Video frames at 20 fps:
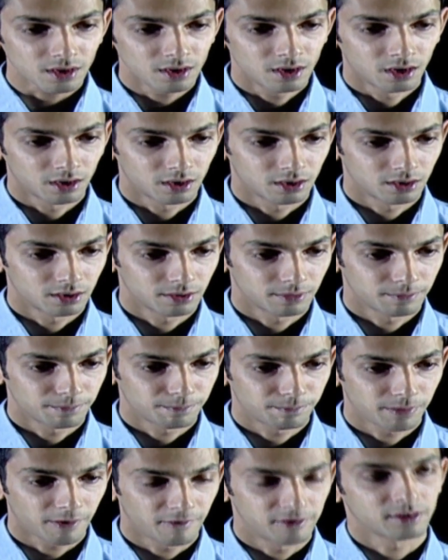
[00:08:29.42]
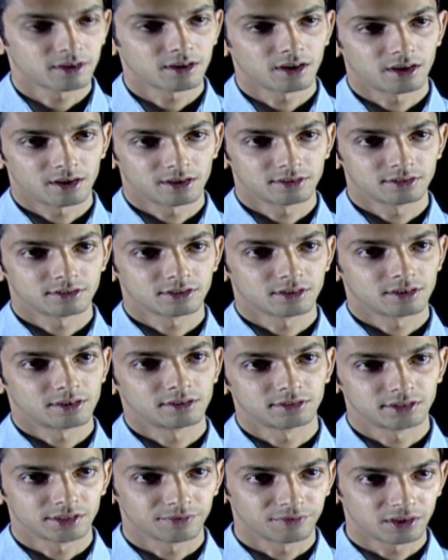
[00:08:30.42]
PawanKalyan sir
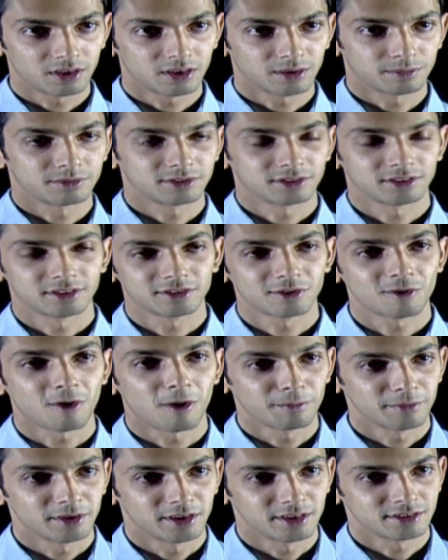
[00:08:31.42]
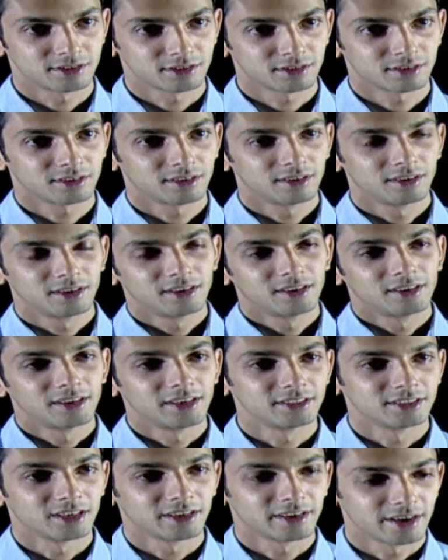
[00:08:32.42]
and Trivikram sir's combination
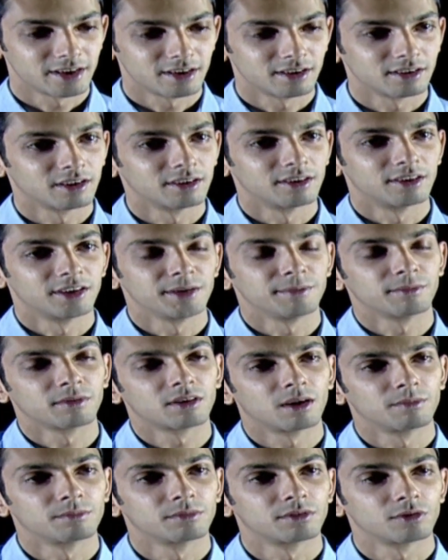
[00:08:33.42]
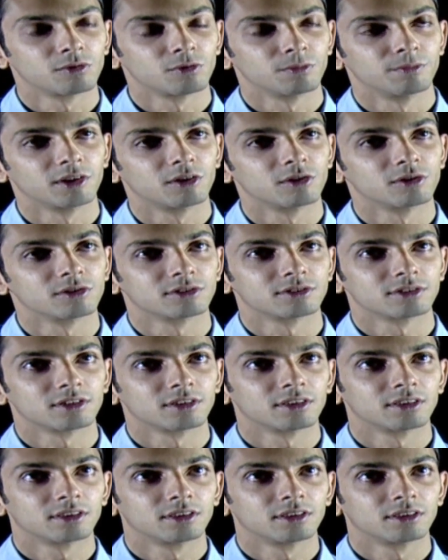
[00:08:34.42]
is again a dream come true, because